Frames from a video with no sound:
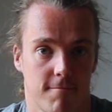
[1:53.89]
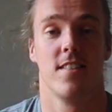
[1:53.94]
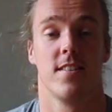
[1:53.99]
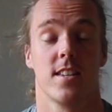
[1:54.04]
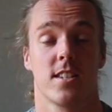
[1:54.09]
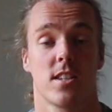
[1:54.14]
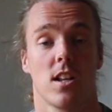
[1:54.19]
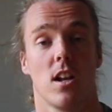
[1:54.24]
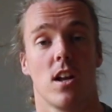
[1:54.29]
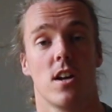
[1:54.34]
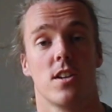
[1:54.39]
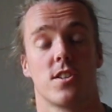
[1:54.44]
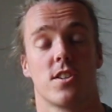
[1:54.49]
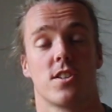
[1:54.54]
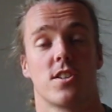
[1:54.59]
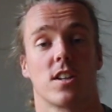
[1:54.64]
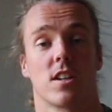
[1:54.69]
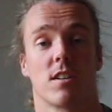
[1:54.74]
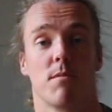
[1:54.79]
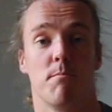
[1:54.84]
This allows us
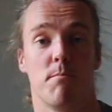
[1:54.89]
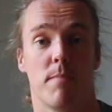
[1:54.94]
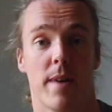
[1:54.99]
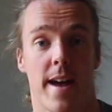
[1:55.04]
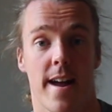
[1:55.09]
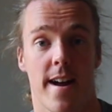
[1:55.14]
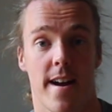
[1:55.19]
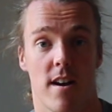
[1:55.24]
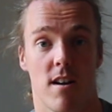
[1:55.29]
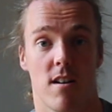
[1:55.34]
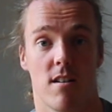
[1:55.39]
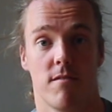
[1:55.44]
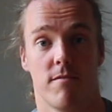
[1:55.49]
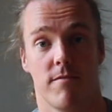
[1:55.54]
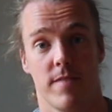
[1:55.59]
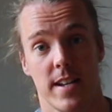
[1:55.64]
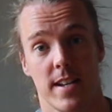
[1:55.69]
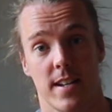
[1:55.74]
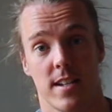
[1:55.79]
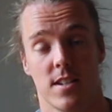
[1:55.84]
to compare
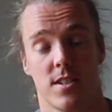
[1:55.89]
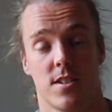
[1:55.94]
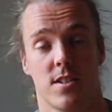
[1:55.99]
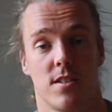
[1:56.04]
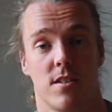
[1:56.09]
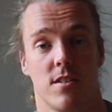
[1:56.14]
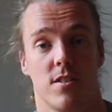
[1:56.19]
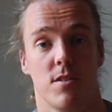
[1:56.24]
fitness